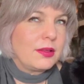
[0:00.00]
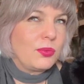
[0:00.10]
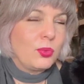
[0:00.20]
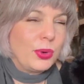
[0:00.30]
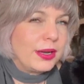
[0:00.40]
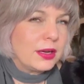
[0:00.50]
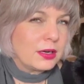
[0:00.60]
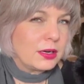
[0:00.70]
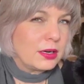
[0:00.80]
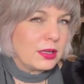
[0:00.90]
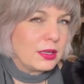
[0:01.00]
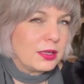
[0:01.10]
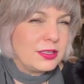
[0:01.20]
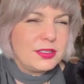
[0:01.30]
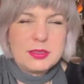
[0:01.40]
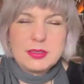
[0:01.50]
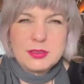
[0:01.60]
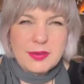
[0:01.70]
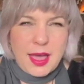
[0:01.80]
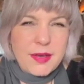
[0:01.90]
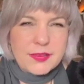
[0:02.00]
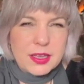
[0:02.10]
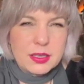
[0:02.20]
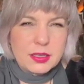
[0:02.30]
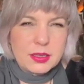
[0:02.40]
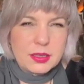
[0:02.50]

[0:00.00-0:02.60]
weird to have it?